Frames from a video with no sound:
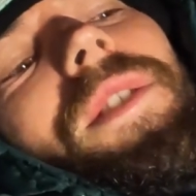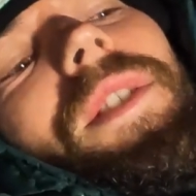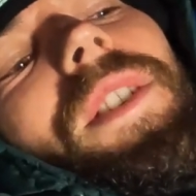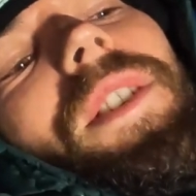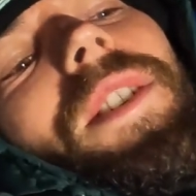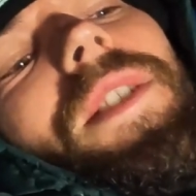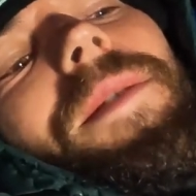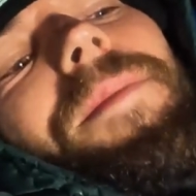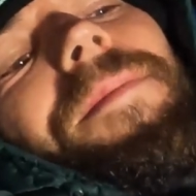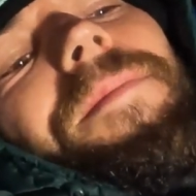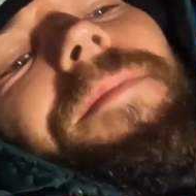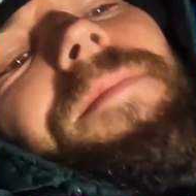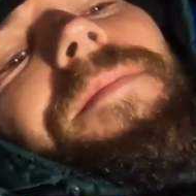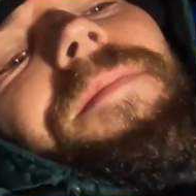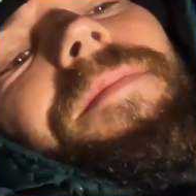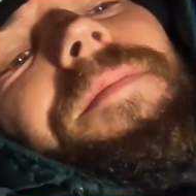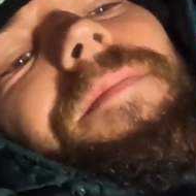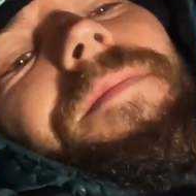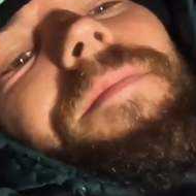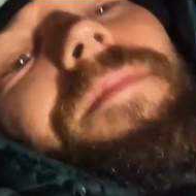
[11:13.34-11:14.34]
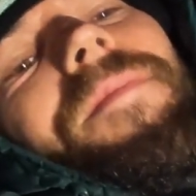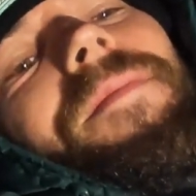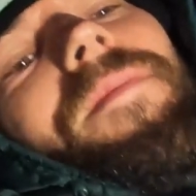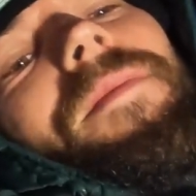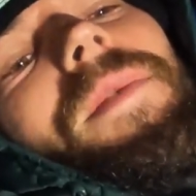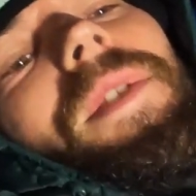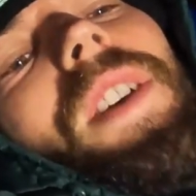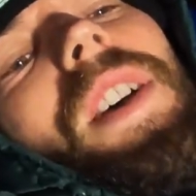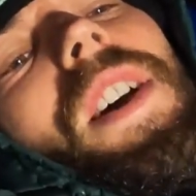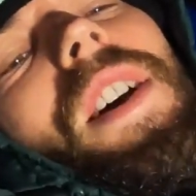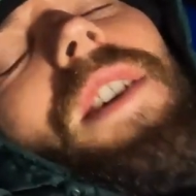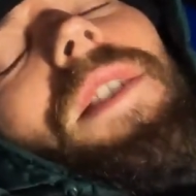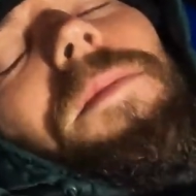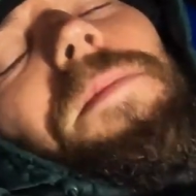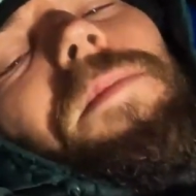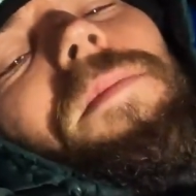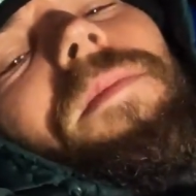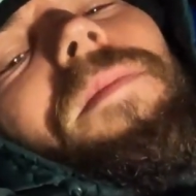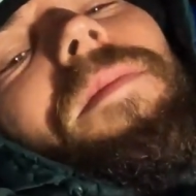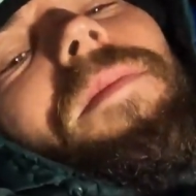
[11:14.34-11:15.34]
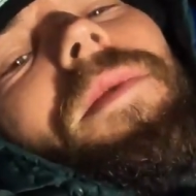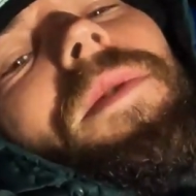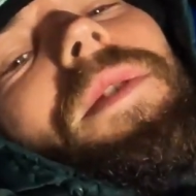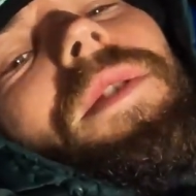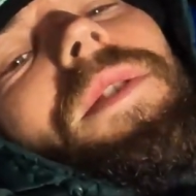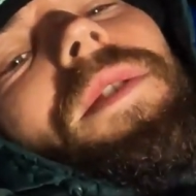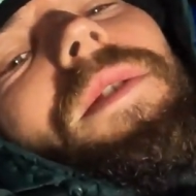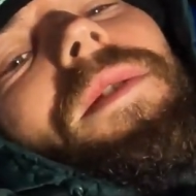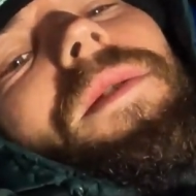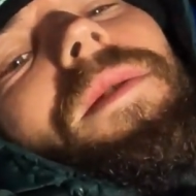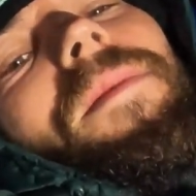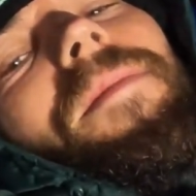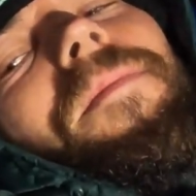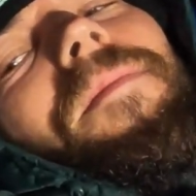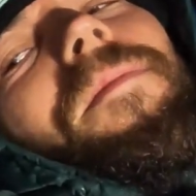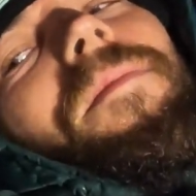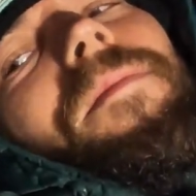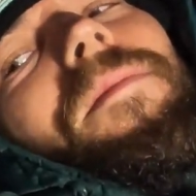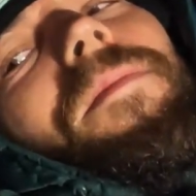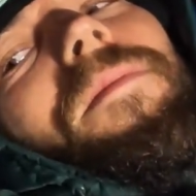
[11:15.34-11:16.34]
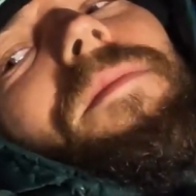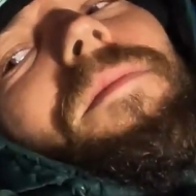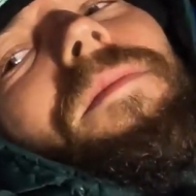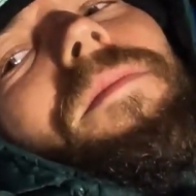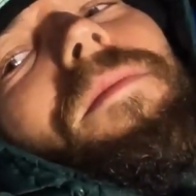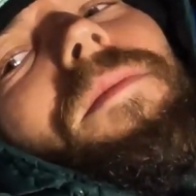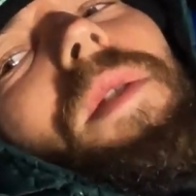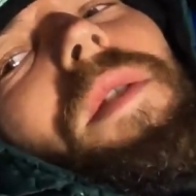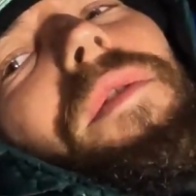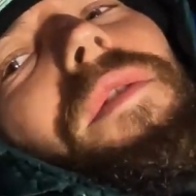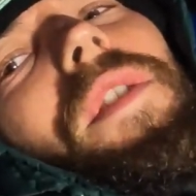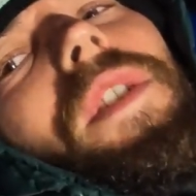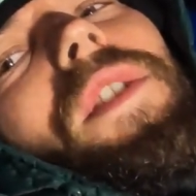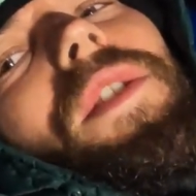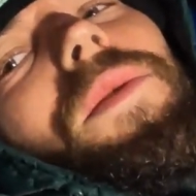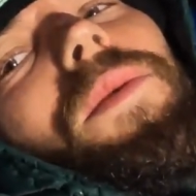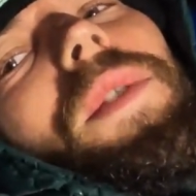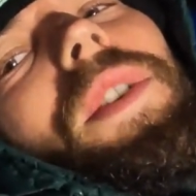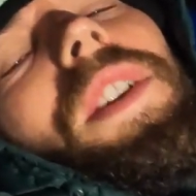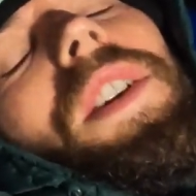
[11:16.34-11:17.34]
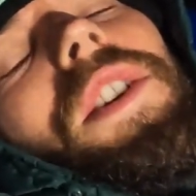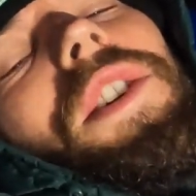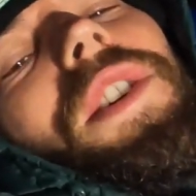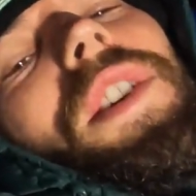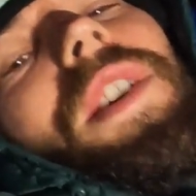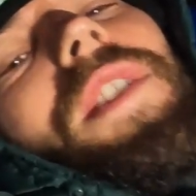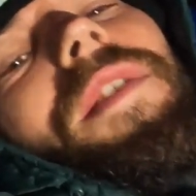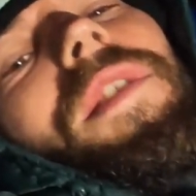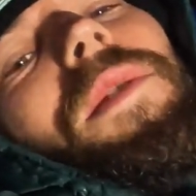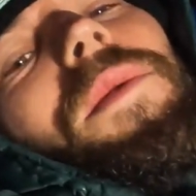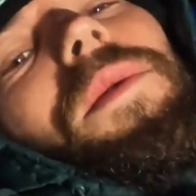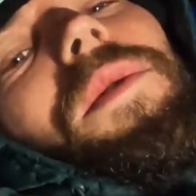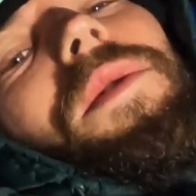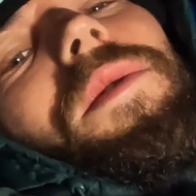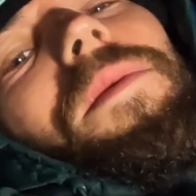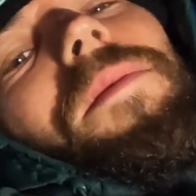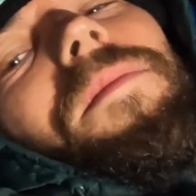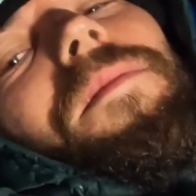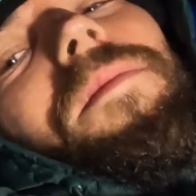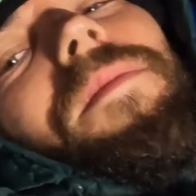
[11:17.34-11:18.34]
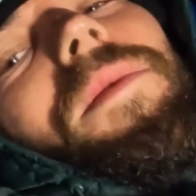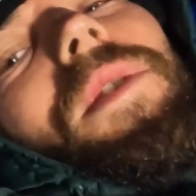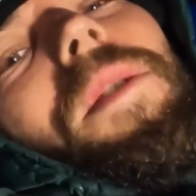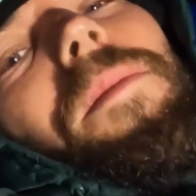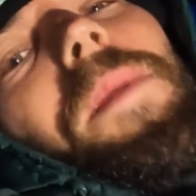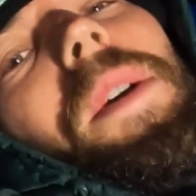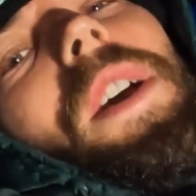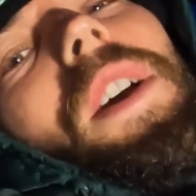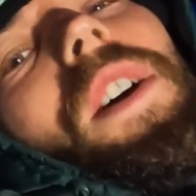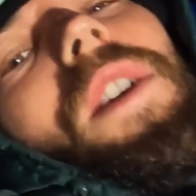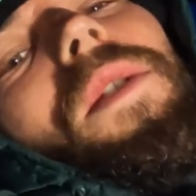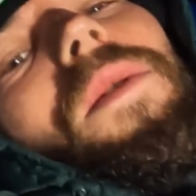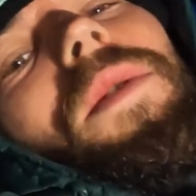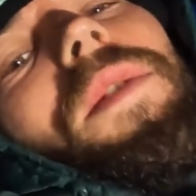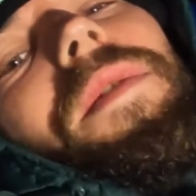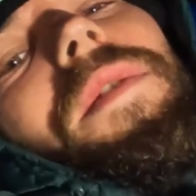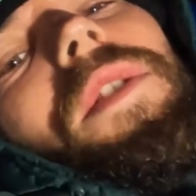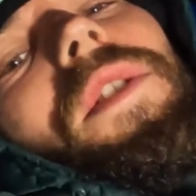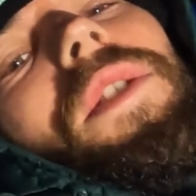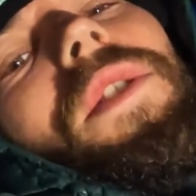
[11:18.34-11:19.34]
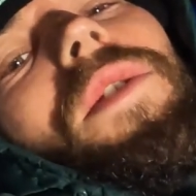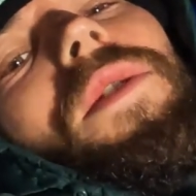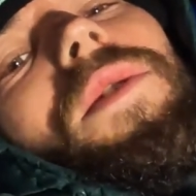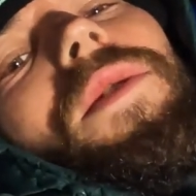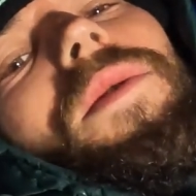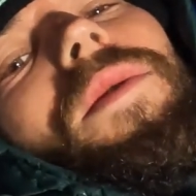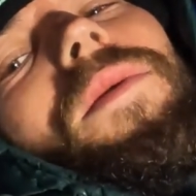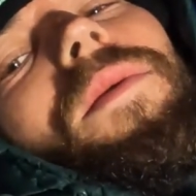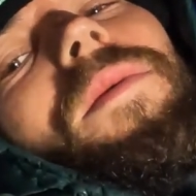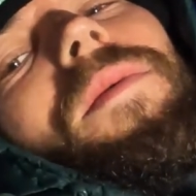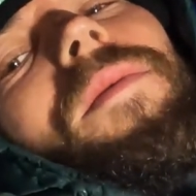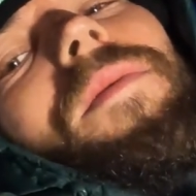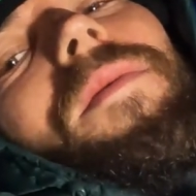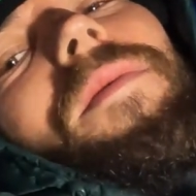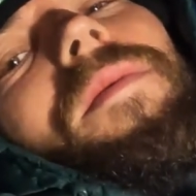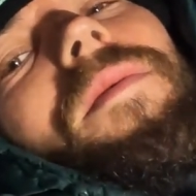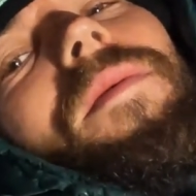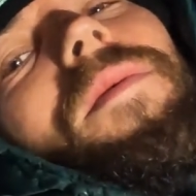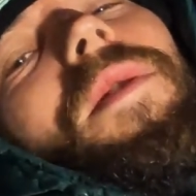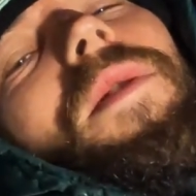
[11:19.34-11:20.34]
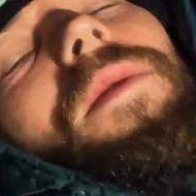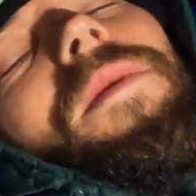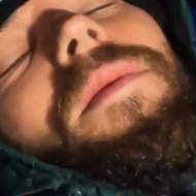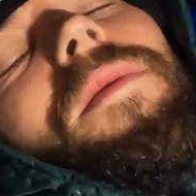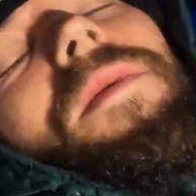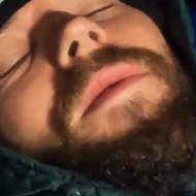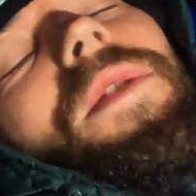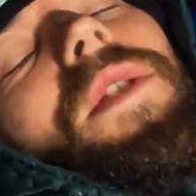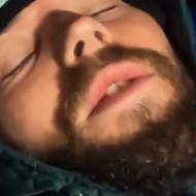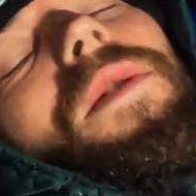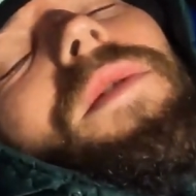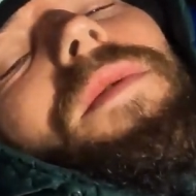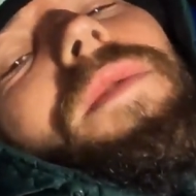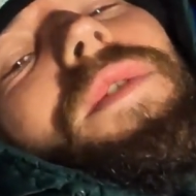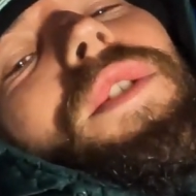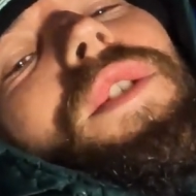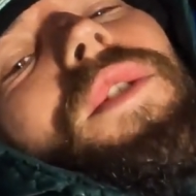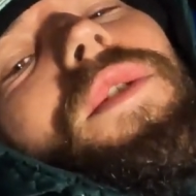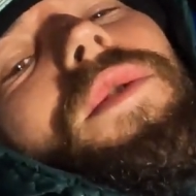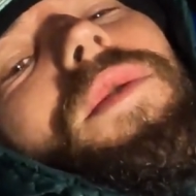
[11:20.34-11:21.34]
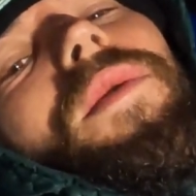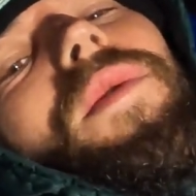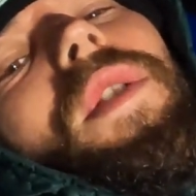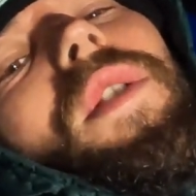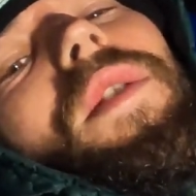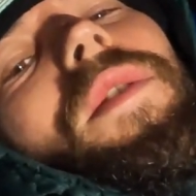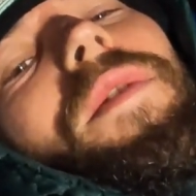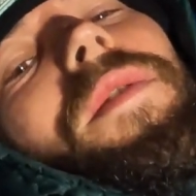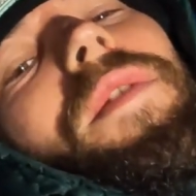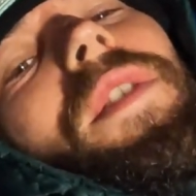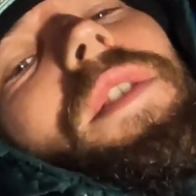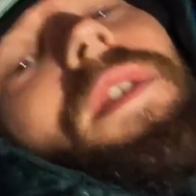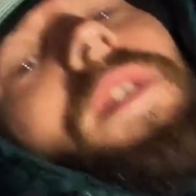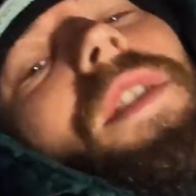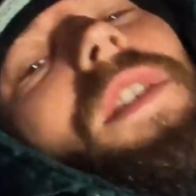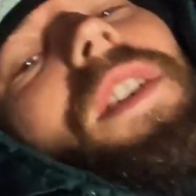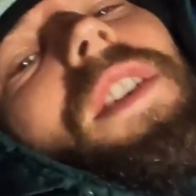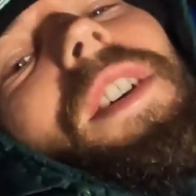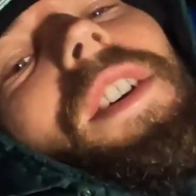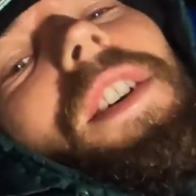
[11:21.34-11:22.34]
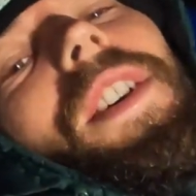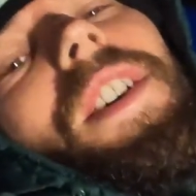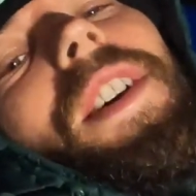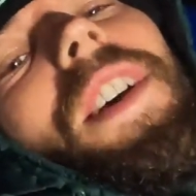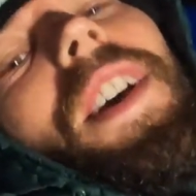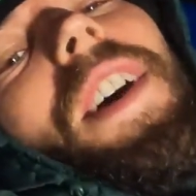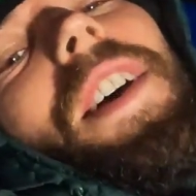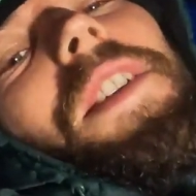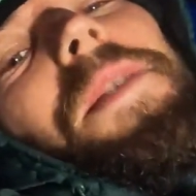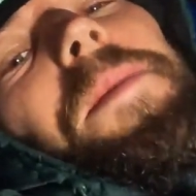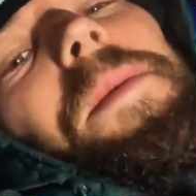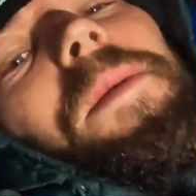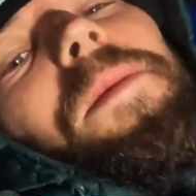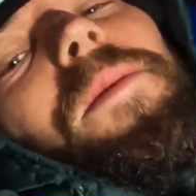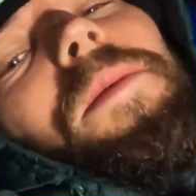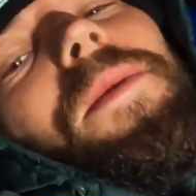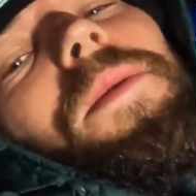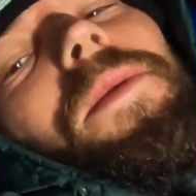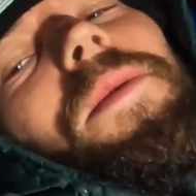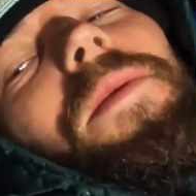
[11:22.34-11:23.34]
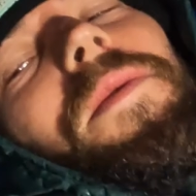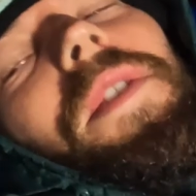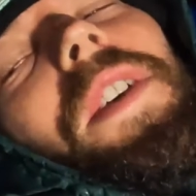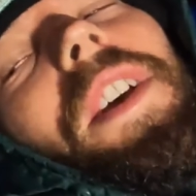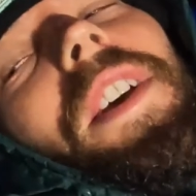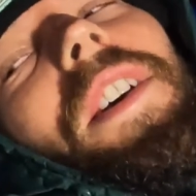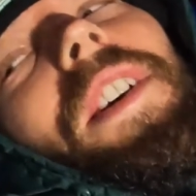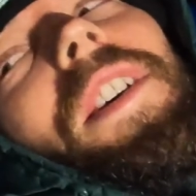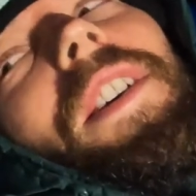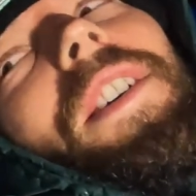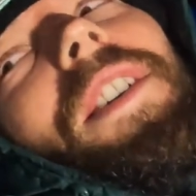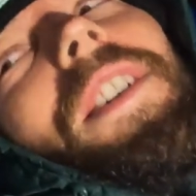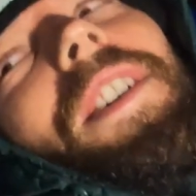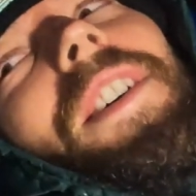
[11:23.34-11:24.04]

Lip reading: Yeah, it was my first one this year that was a bit colder than usual. Well, colder than usual, colder than it has been all sort of year.